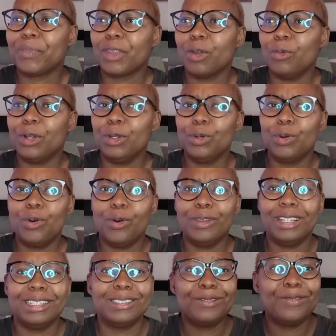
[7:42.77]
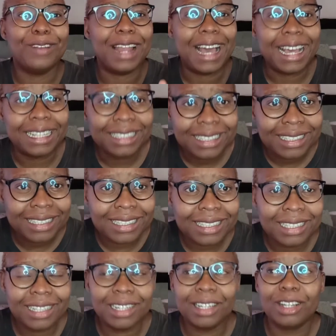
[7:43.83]
there's flats.
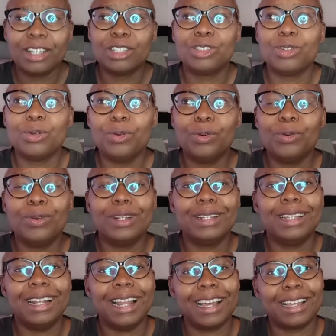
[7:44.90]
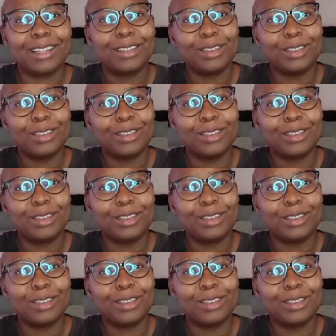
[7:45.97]
So they're like